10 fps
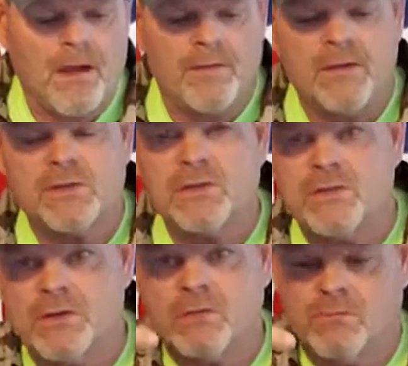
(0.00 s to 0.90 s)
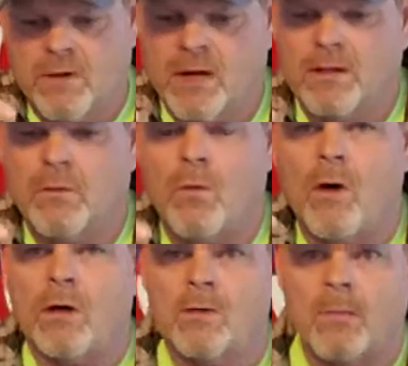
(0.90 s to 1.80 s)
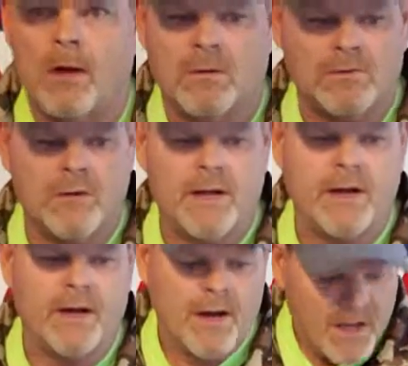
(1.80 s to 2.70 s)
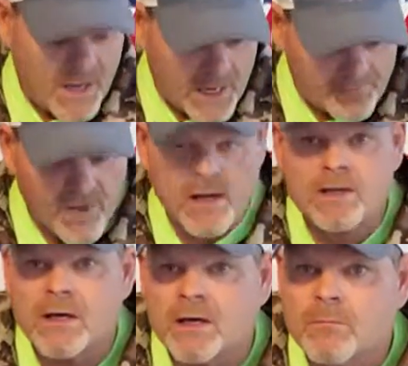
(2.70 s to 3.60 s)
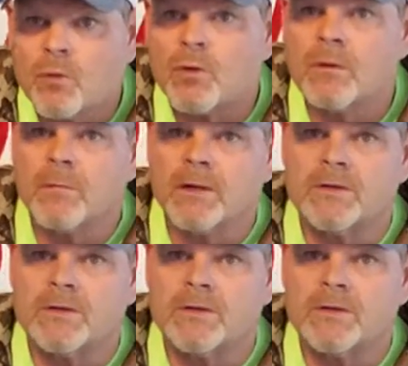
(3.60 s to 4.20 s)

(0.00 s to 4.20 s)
This is 2 regular water bottles right here, and I've got a ton more in my